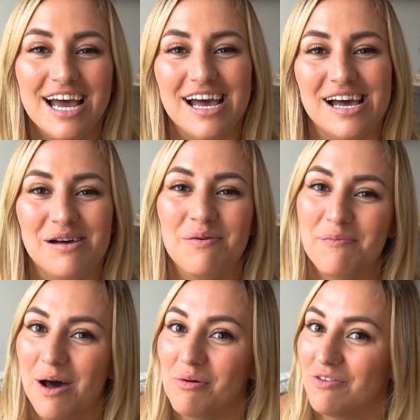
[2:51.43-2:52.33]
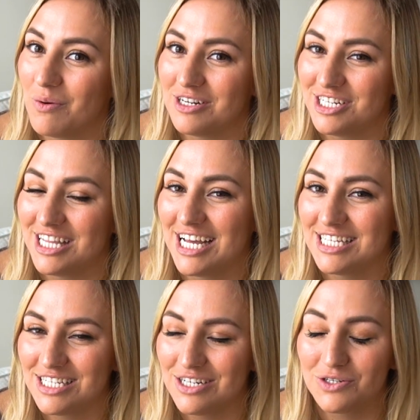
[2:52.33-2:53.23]
Mom, if you're watching
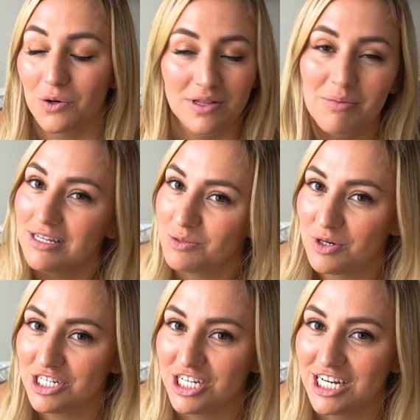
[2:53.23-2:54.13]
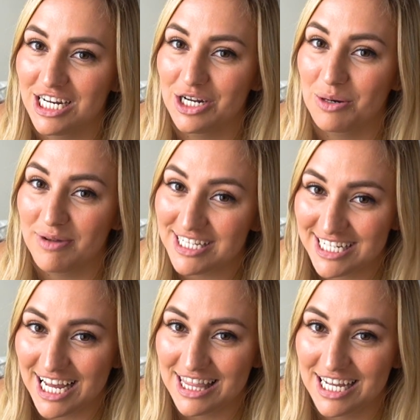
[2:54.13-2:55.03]
this, you're totally my inspiration and you're
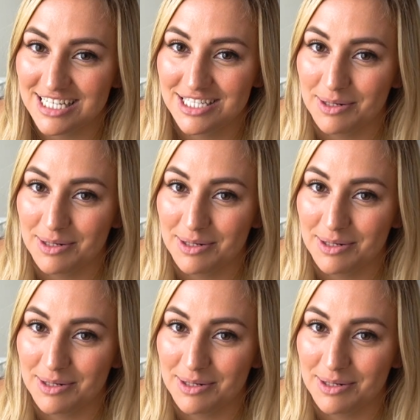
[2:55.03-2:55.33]
amazing at this.